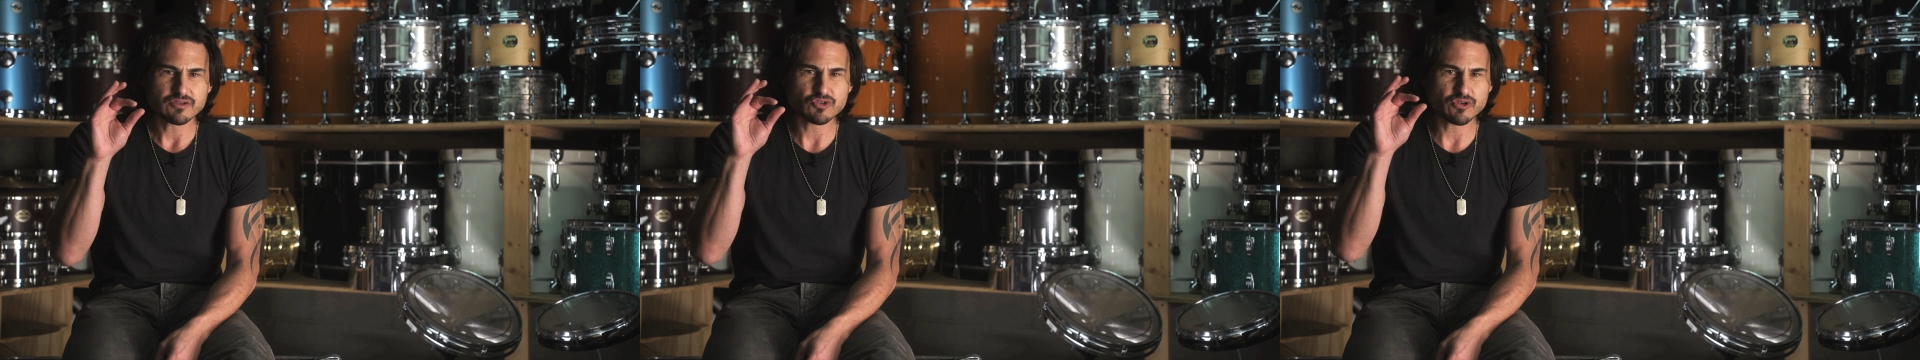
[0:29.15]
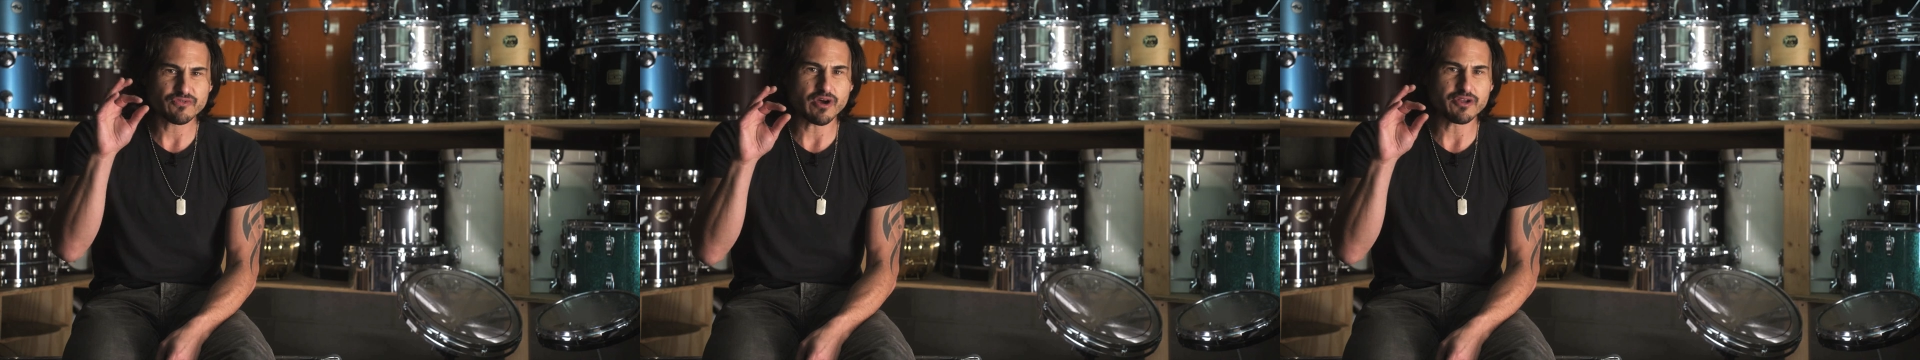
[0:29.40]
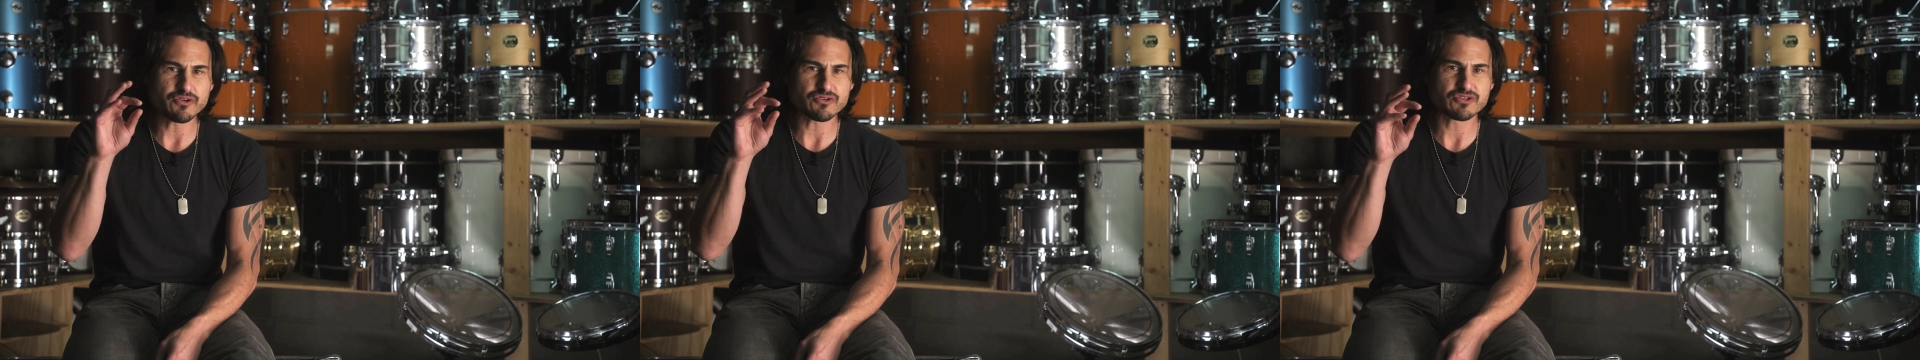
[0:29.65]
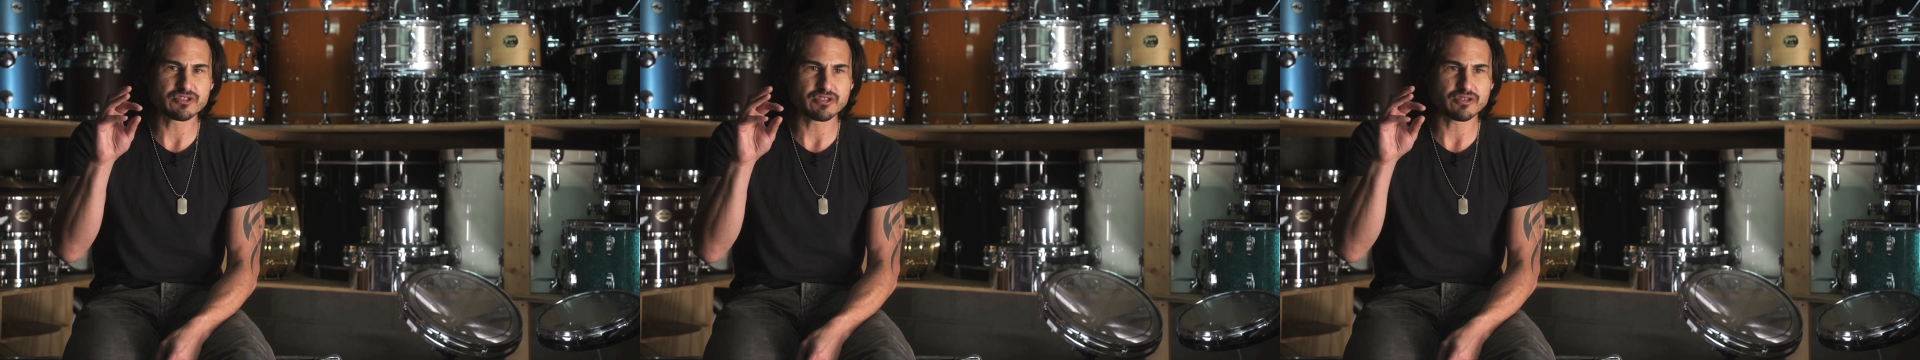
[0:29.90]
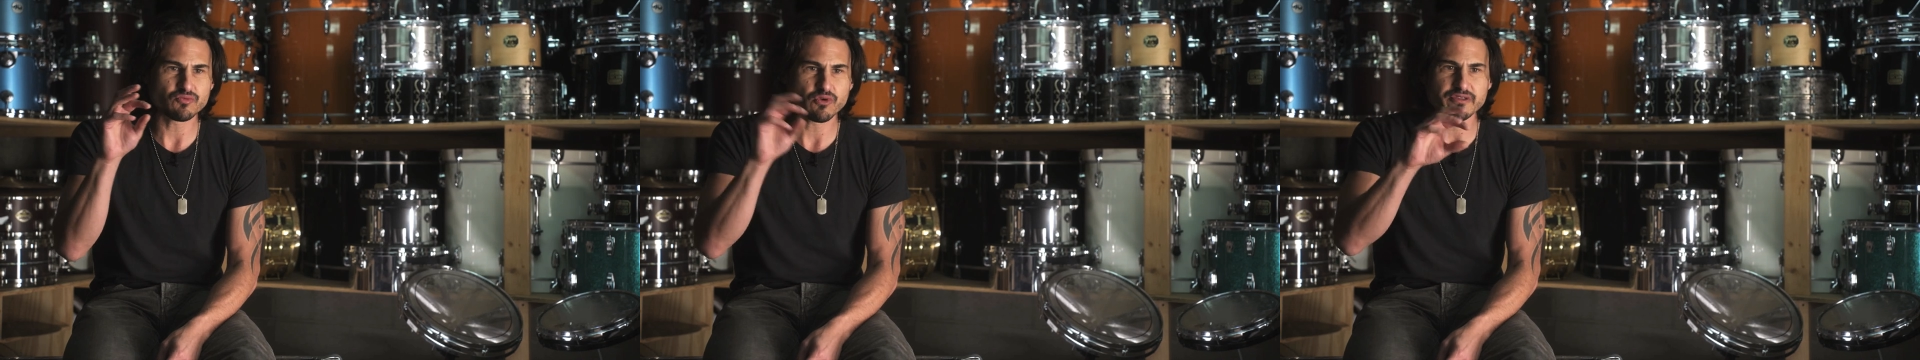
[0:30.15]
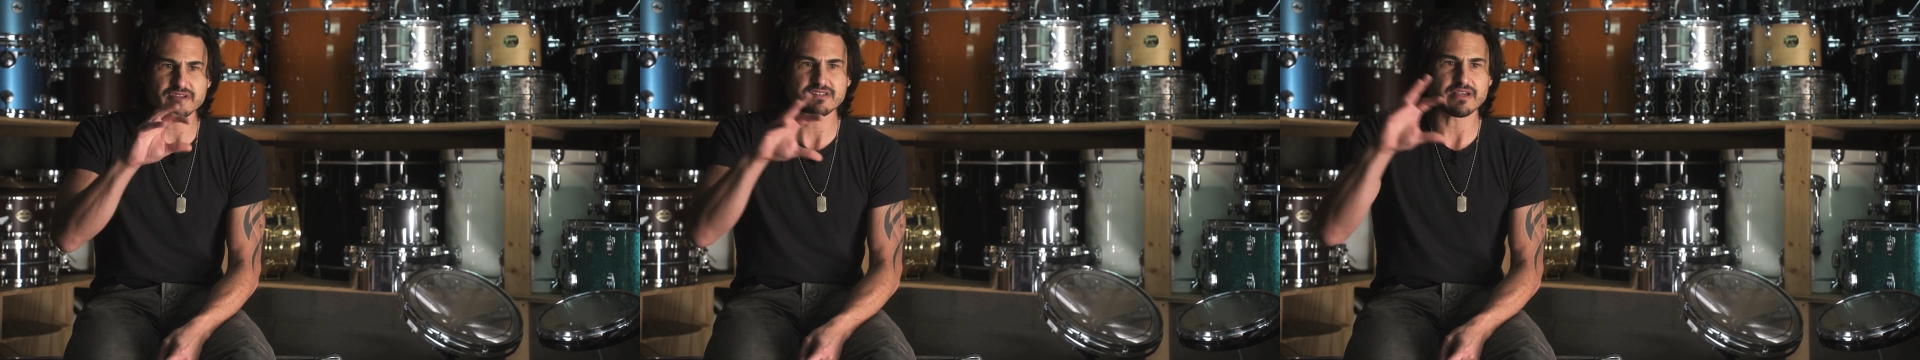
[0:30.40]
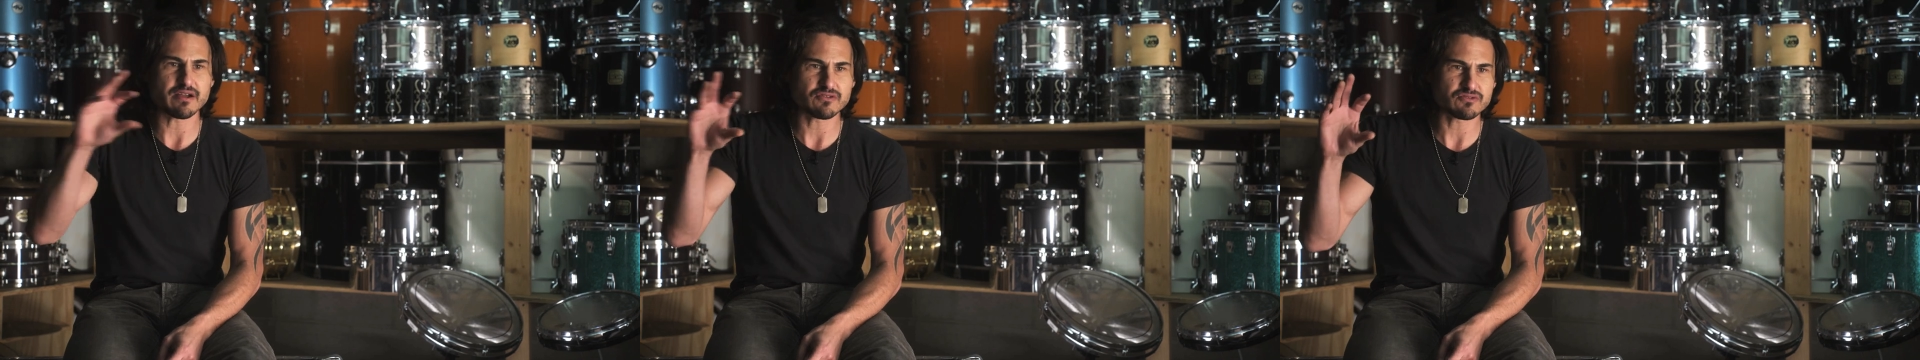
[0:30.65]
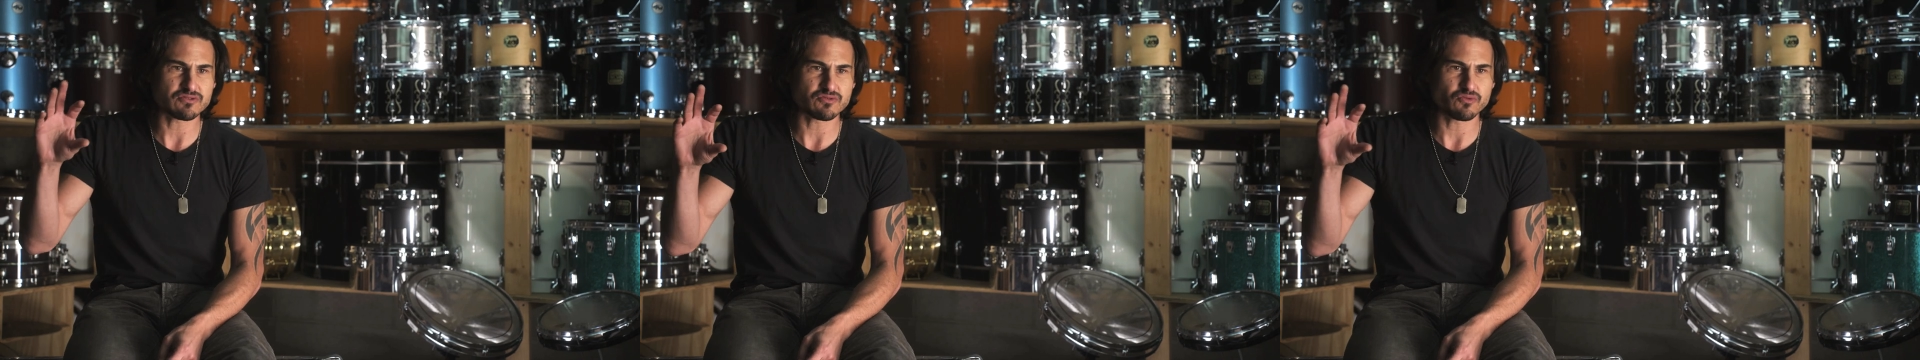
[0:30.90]
sort of understood where the
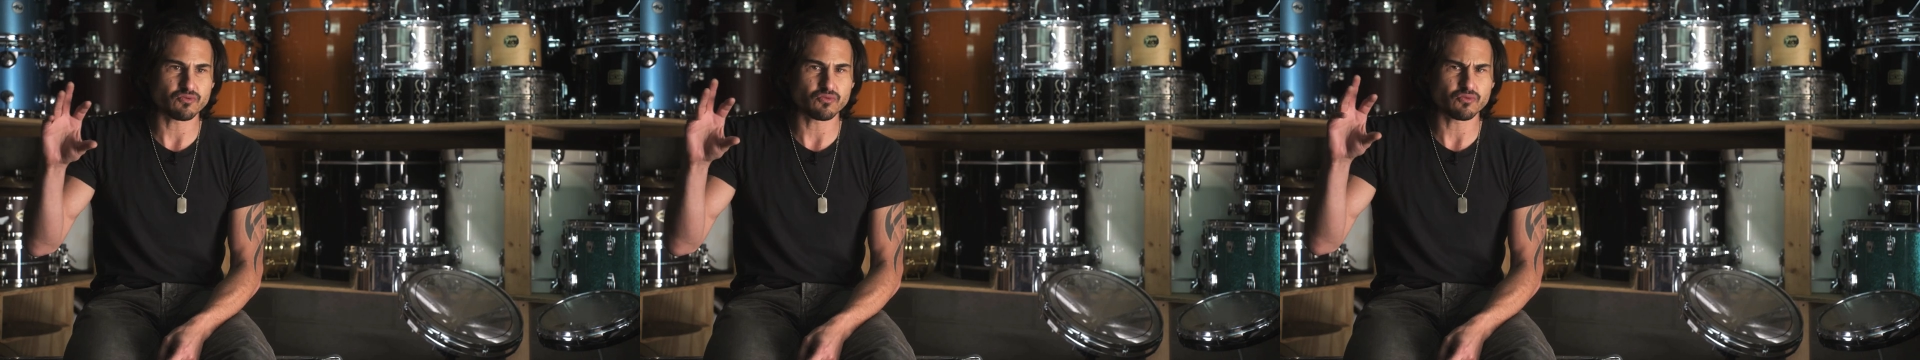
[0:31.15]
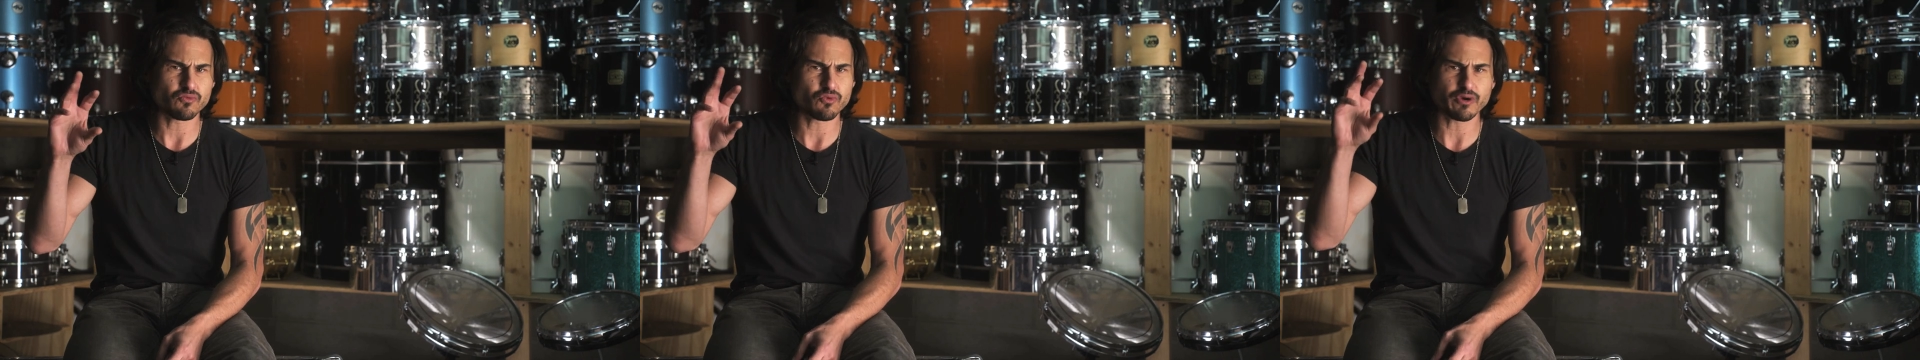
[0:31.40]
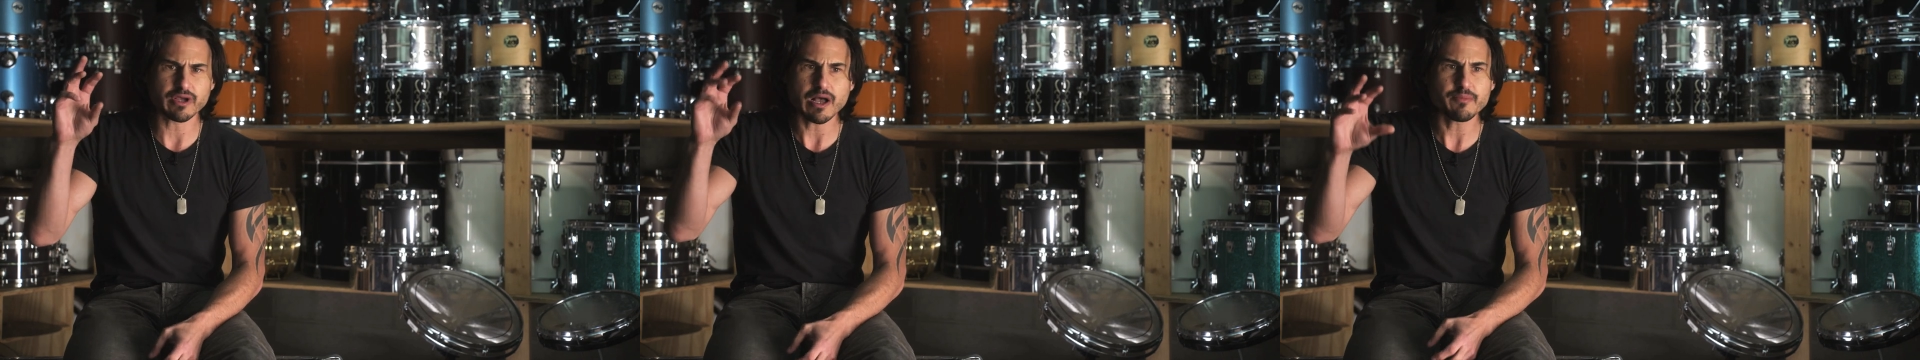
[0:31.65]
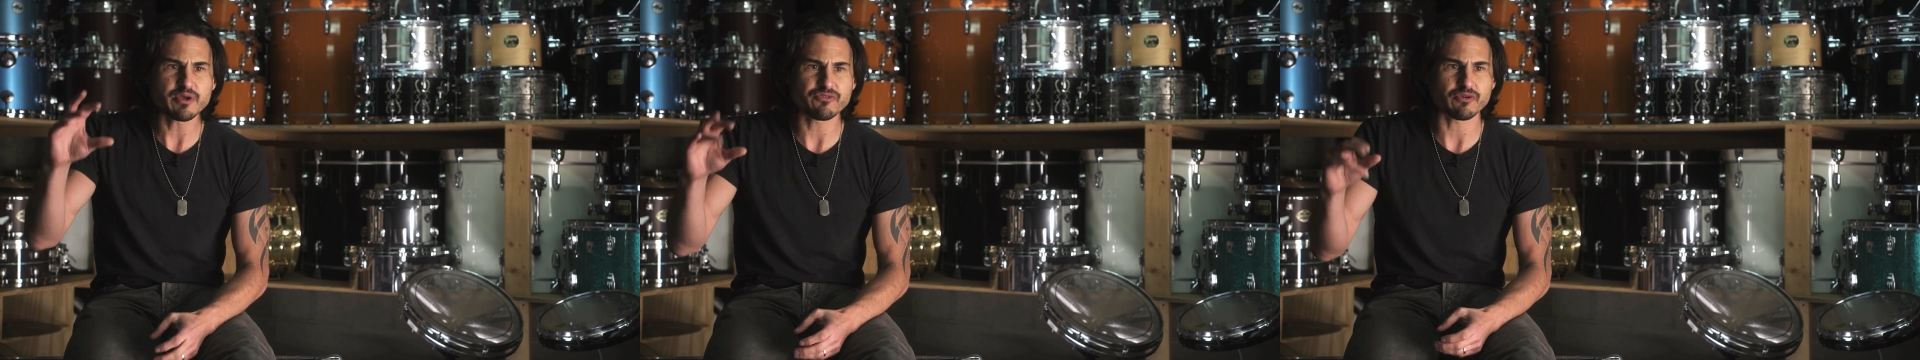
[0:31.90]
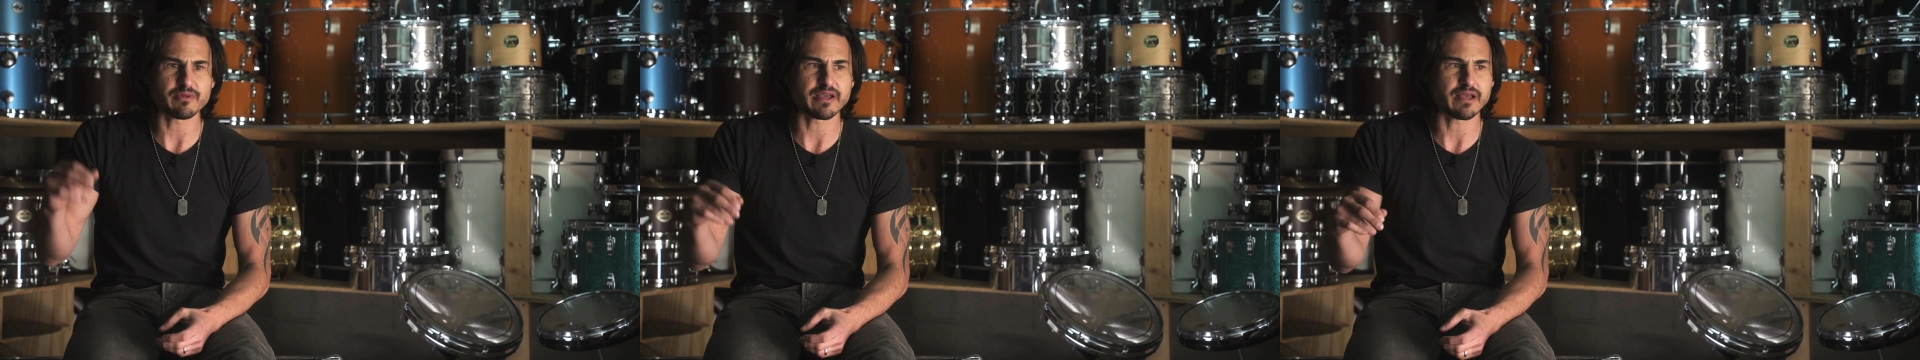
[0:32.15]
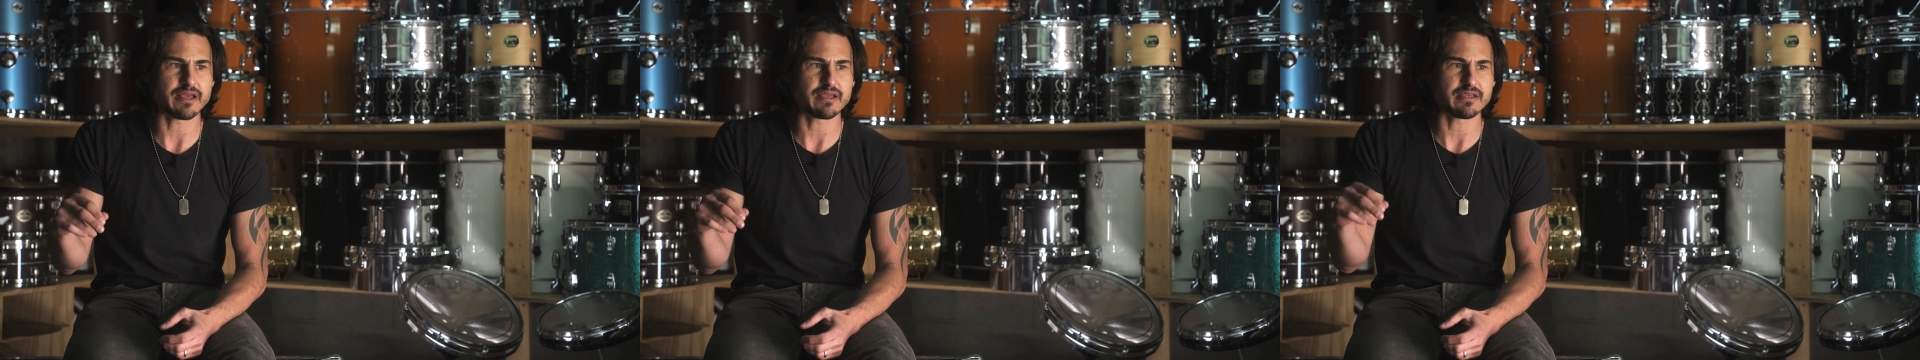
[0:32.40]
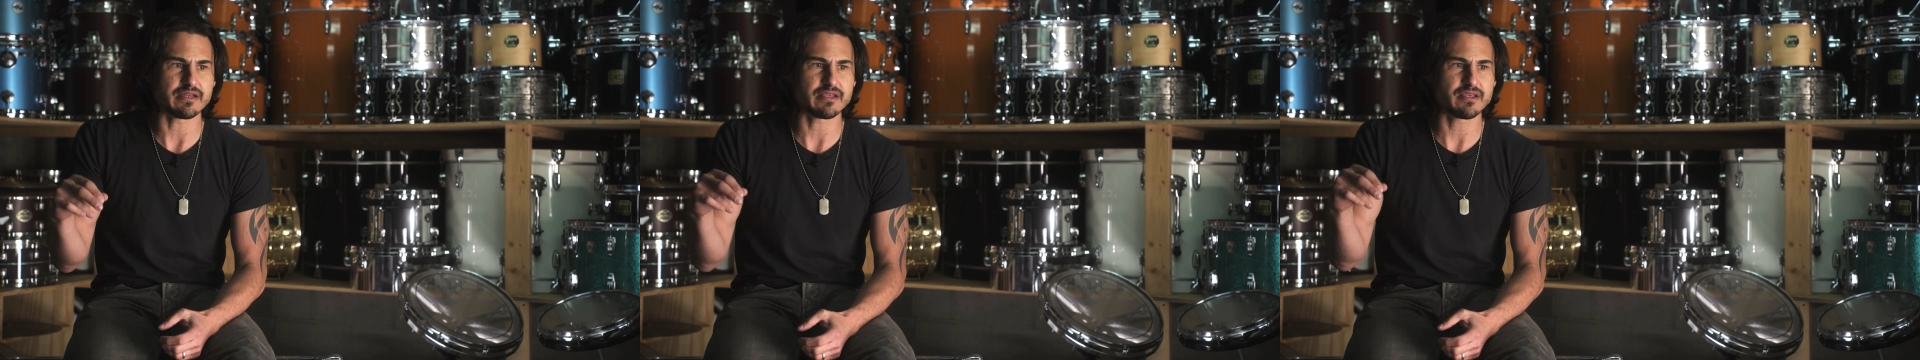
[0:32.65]
sounds were coming from. Like I could